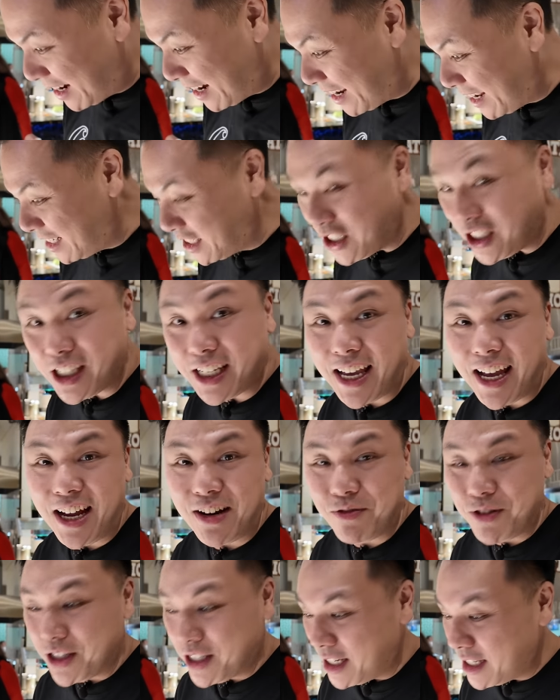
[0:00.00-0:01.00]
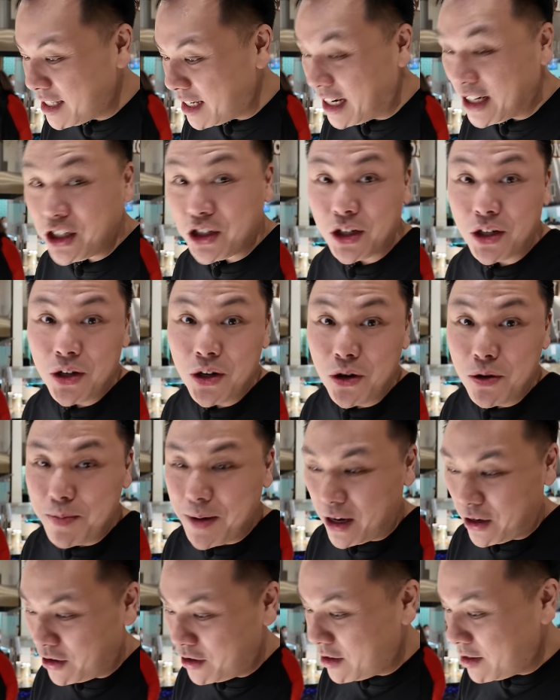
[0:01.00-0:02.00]
I just can't resist. I should know
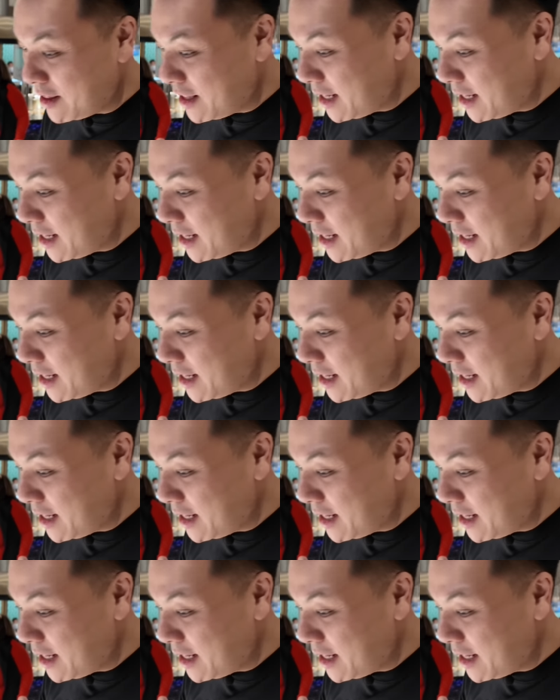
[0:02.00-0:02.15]
better.